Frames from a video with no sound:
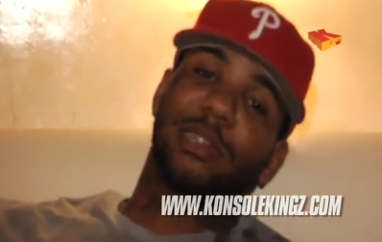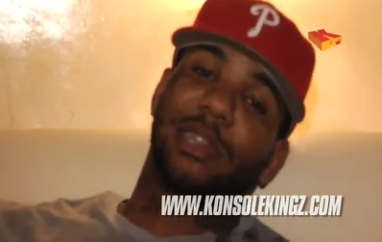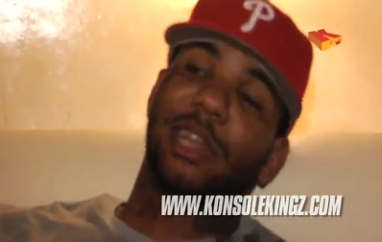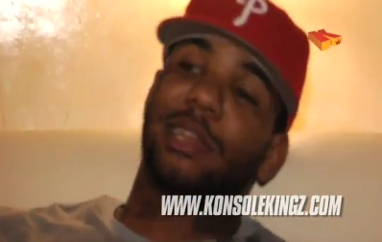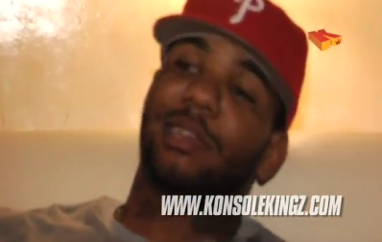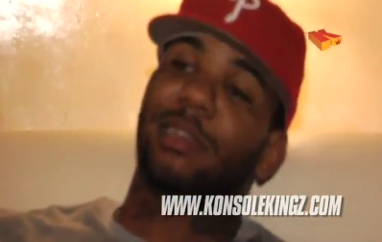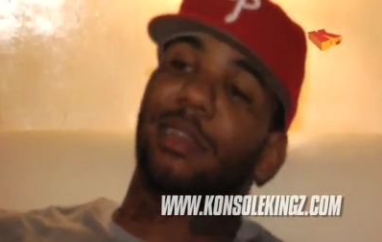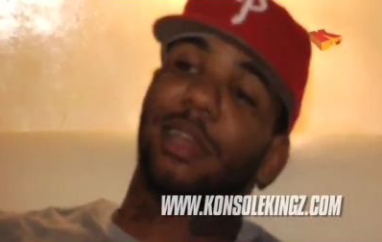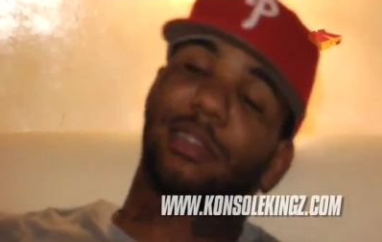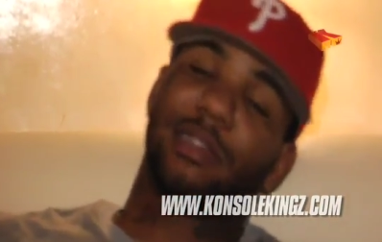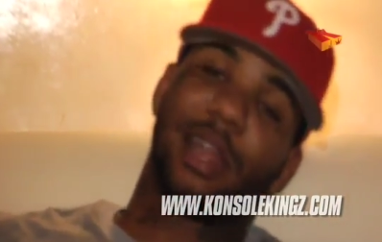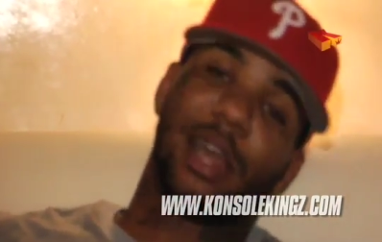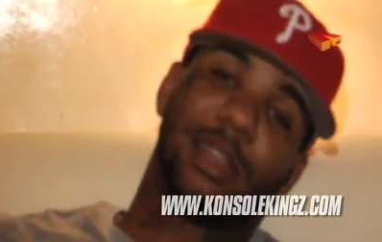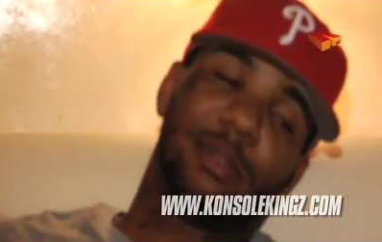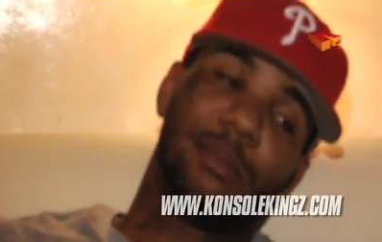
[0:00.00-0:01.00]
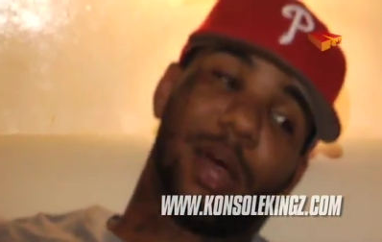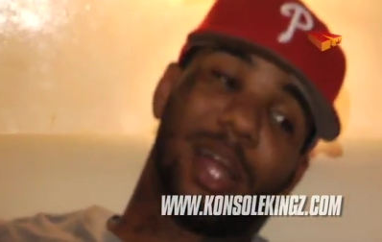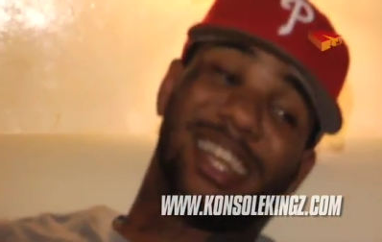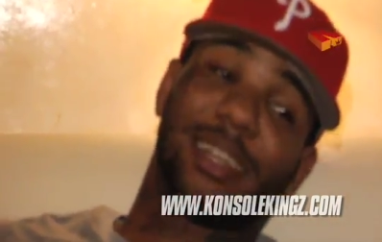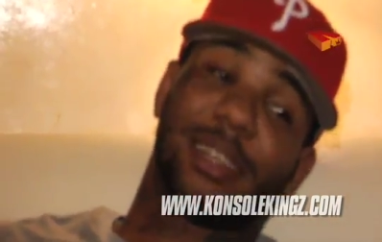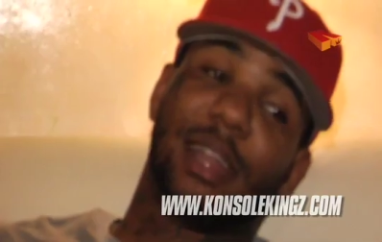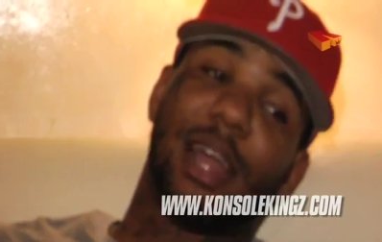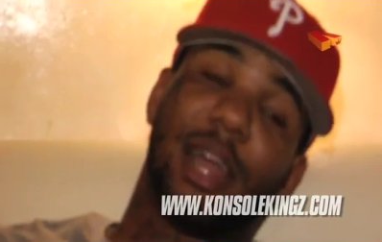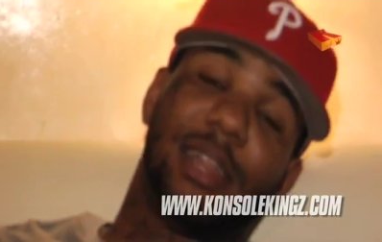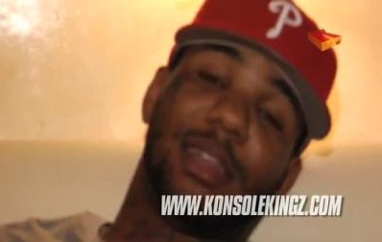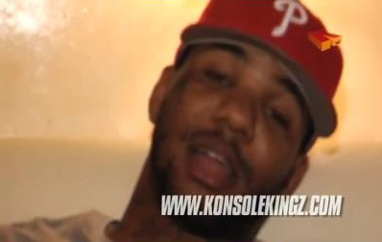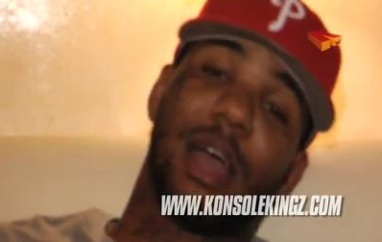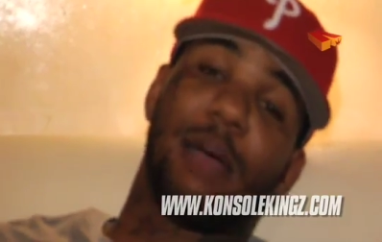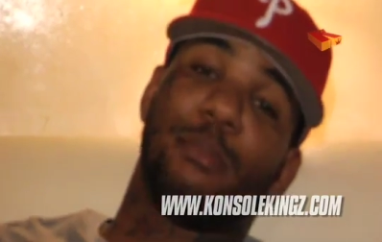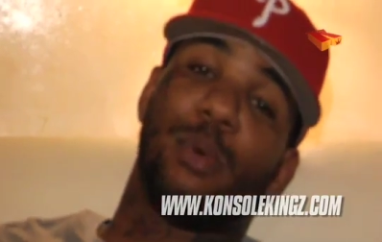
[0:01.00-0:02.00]
wins list, and that's 99, that's
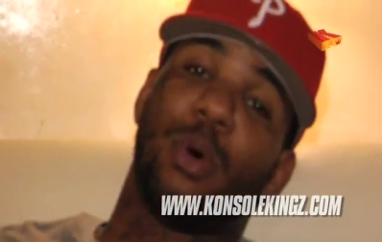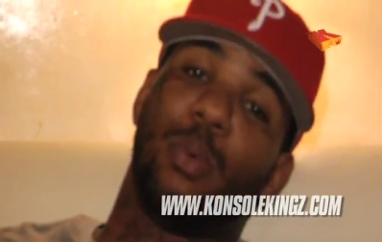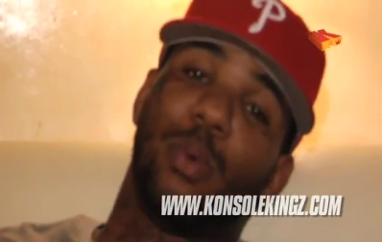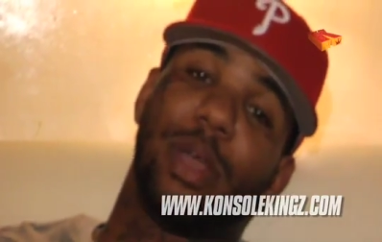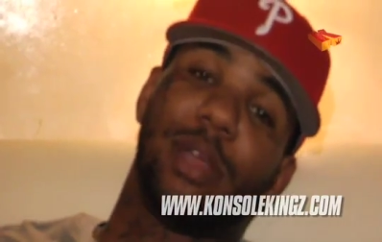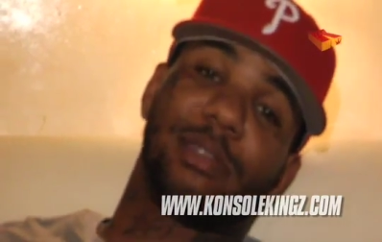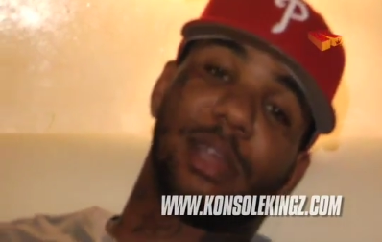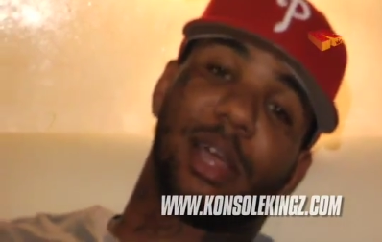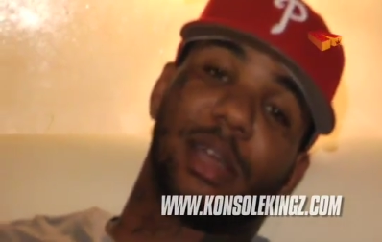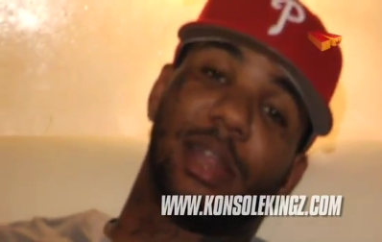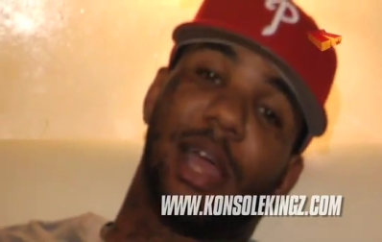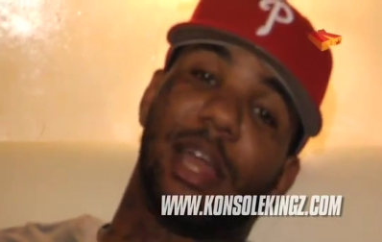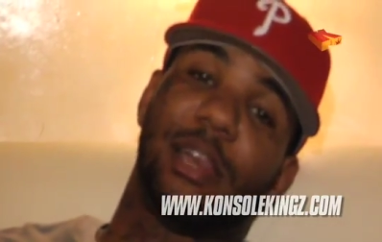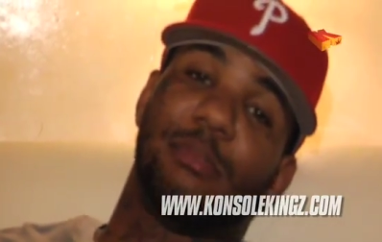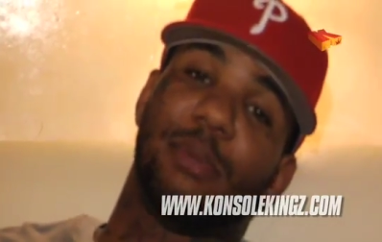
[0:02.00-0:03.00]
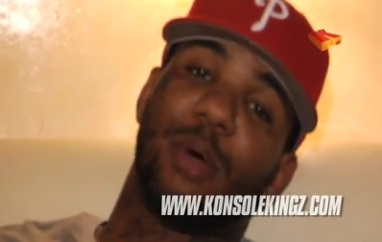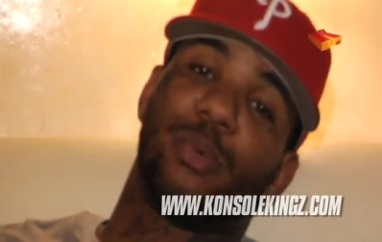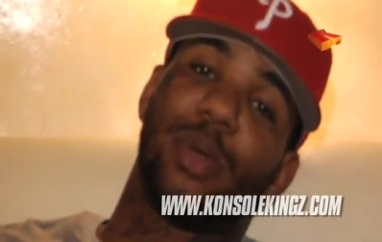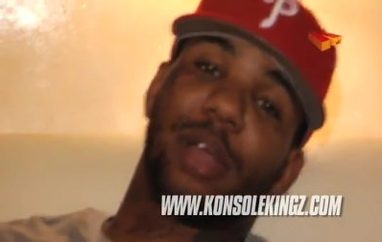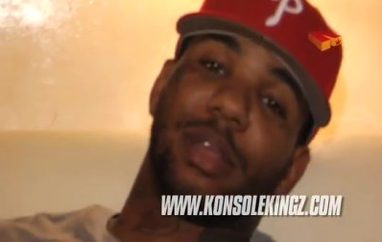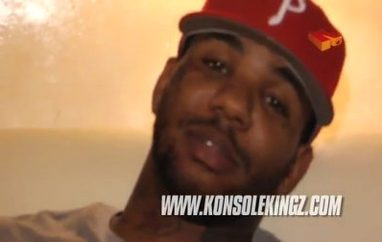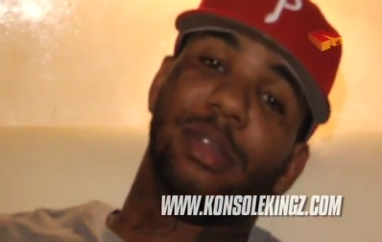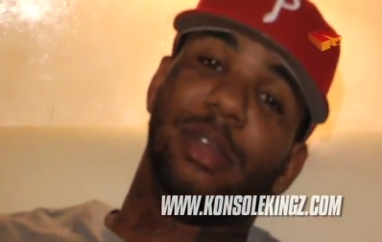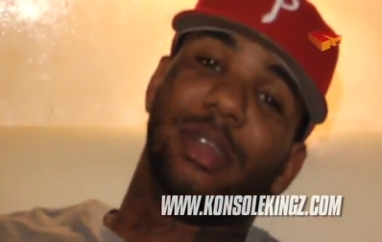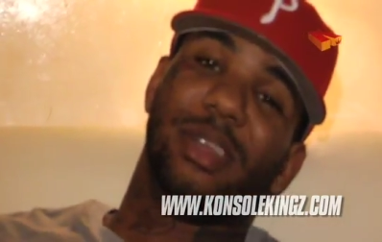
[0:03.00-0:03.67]
99 more wins I can add to my record.